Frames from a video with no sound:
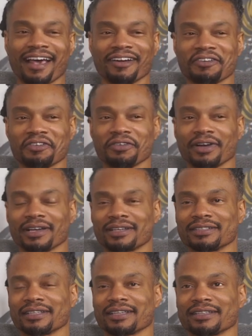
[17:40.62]
I don't know
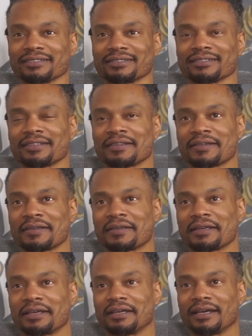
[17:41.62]
because I, I guess
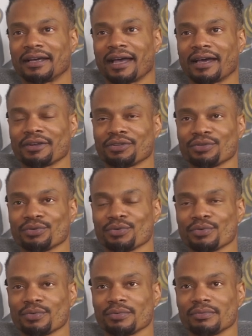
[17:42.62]
how do
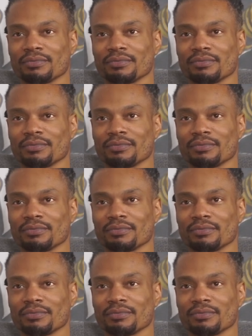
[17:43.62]
you